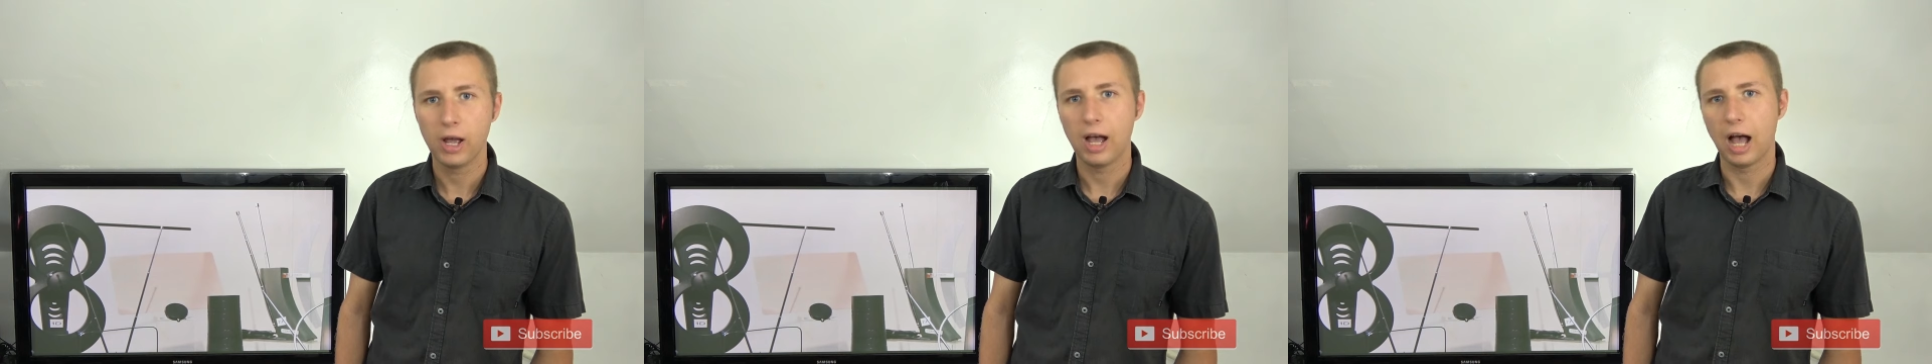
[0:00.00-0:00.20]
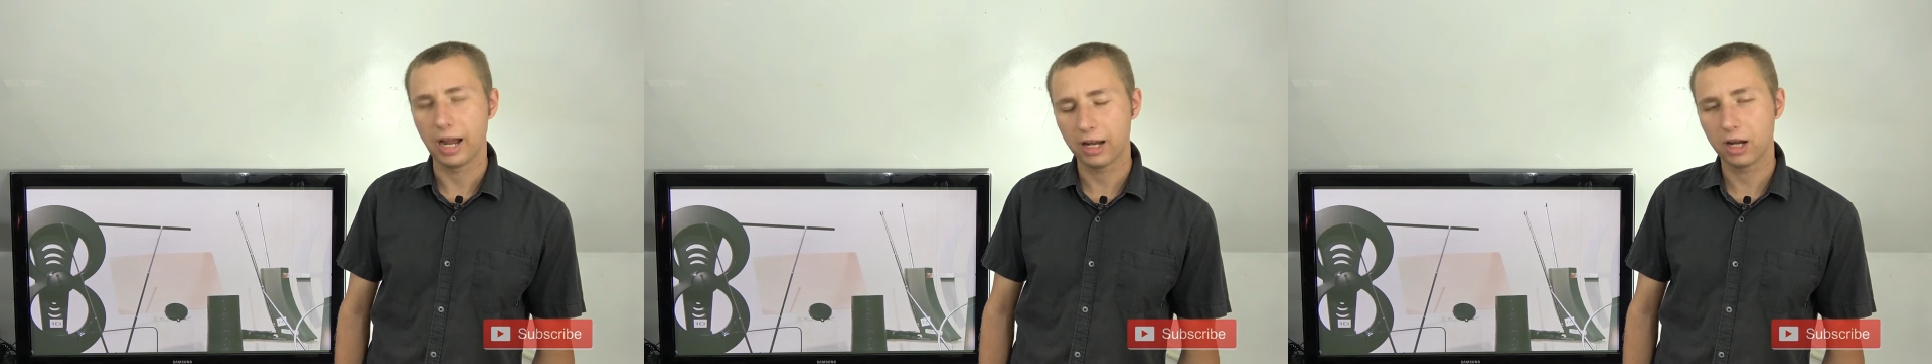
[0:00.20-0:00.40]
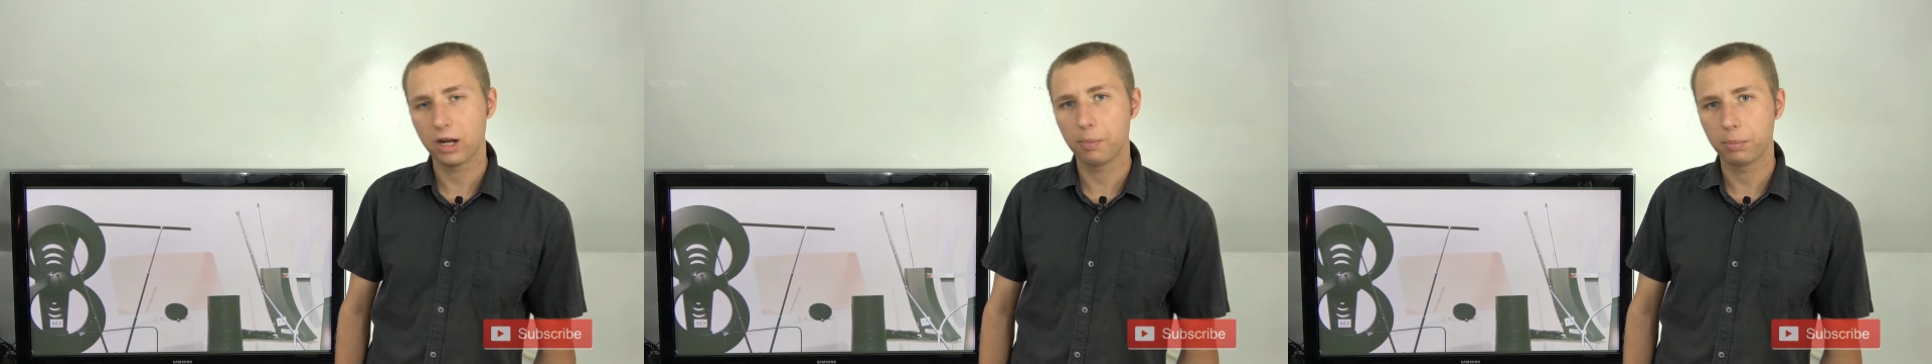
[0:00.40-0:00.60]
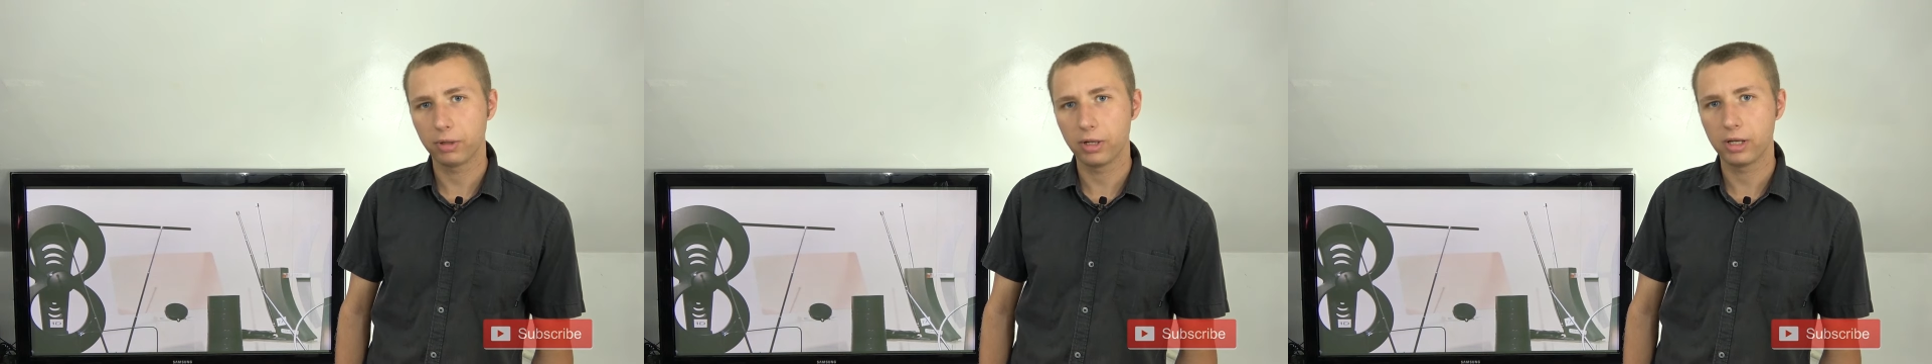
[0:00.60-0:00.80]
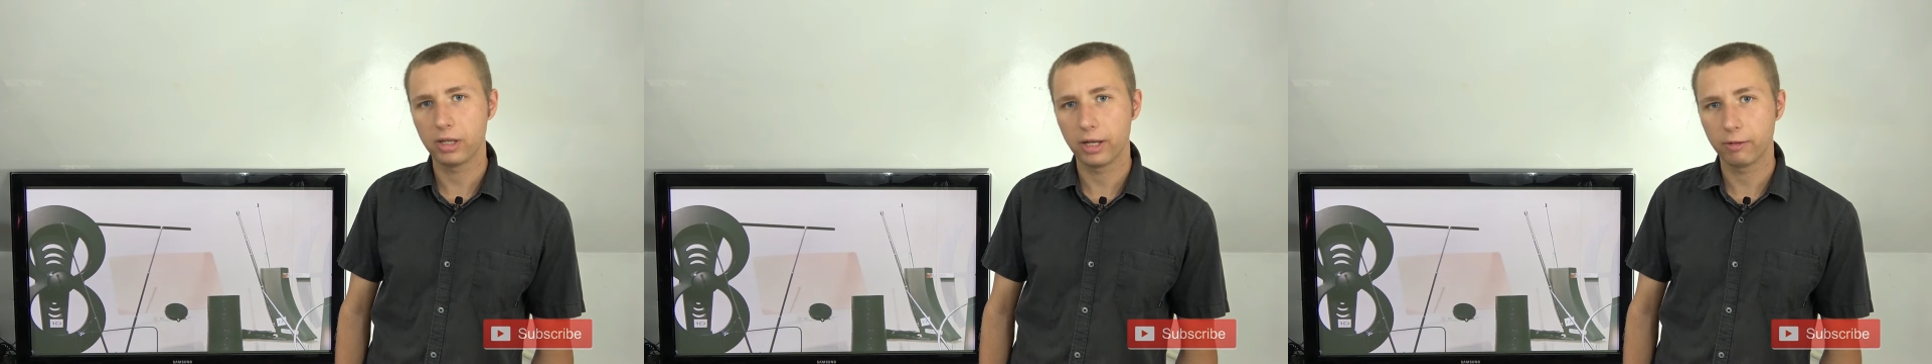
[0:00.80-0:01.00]
I can
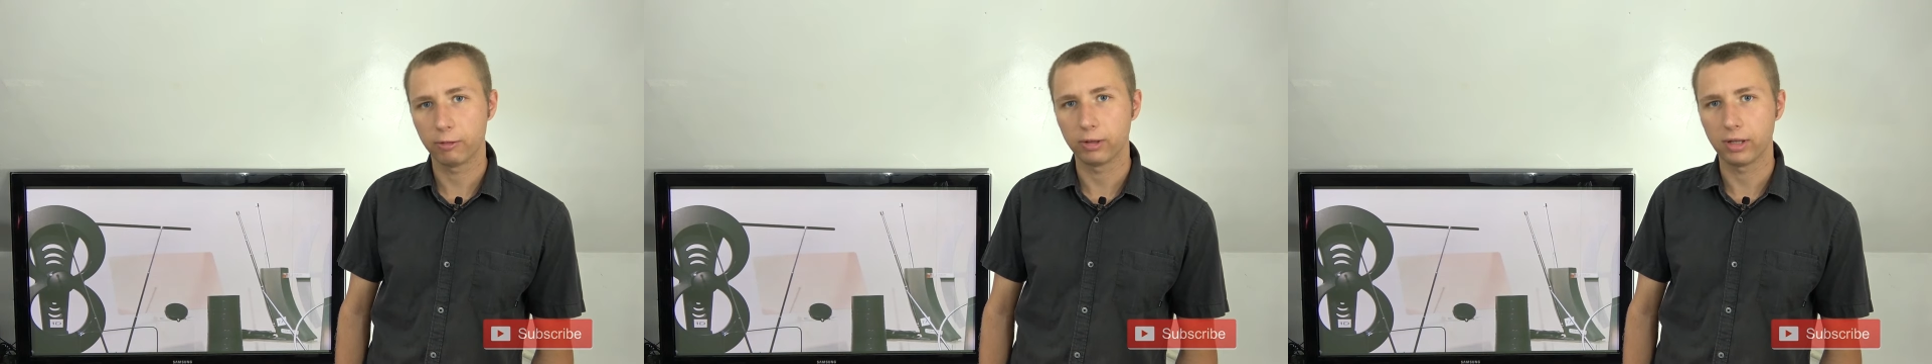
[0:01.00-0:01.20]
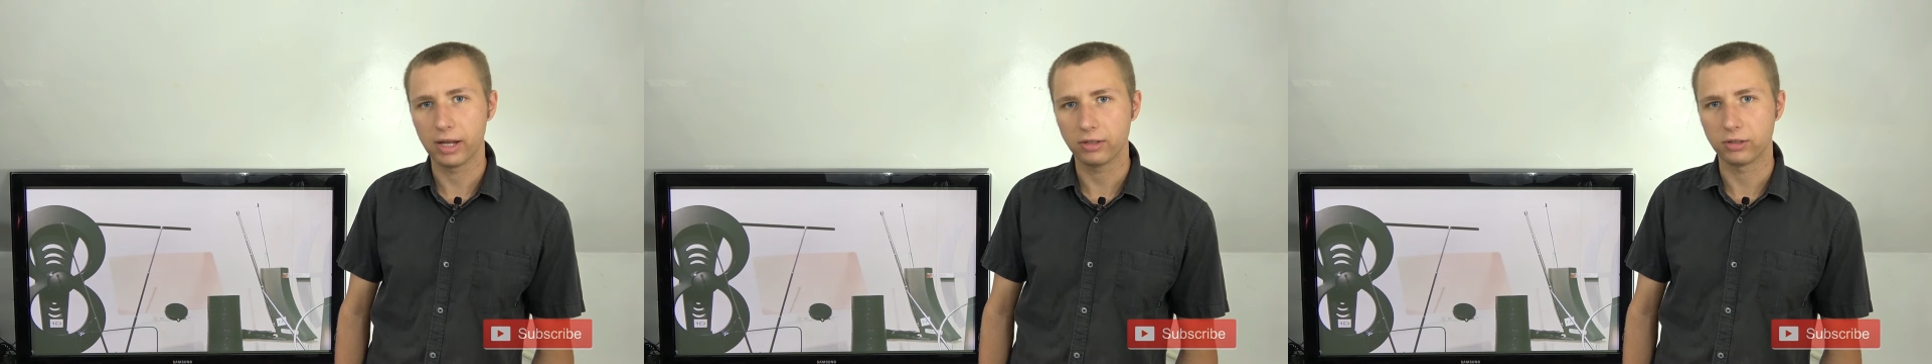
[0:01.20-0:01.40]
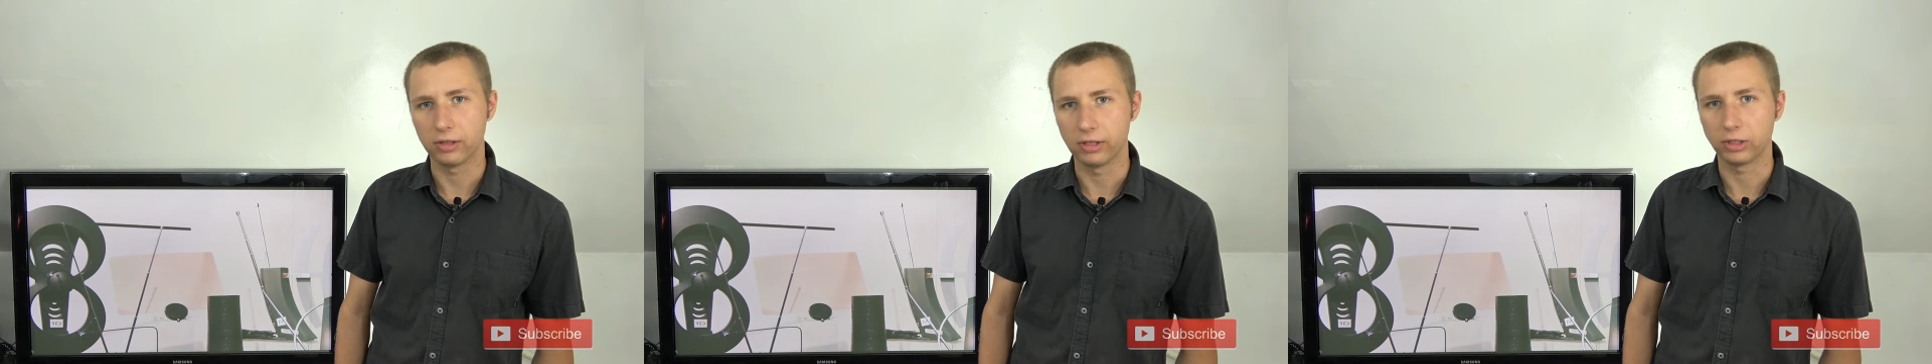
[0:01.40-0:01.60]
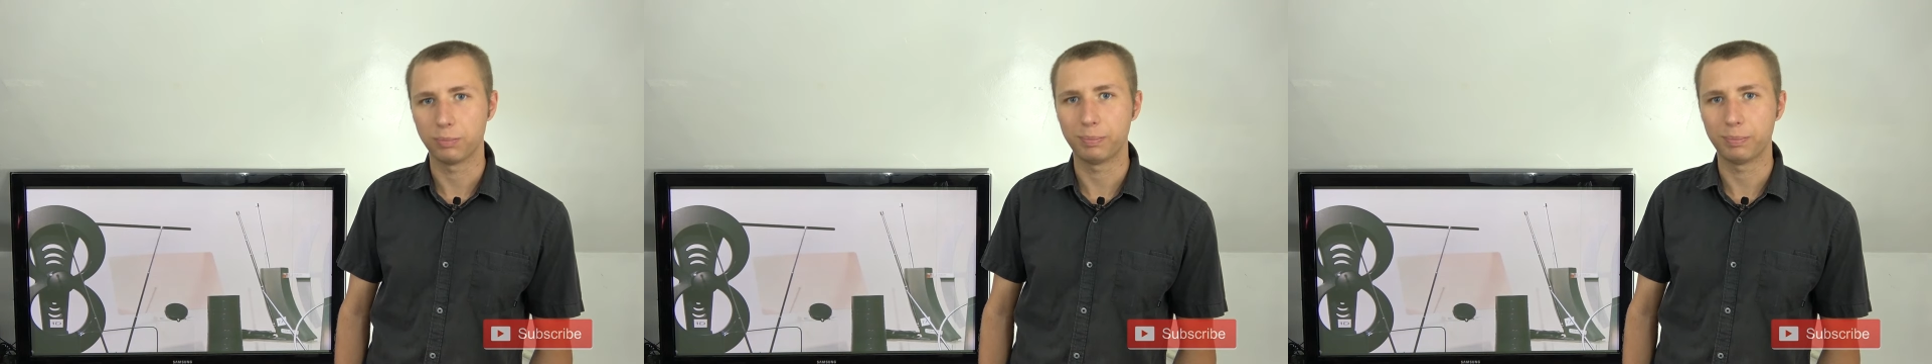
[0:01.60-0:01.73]
completely relate to this.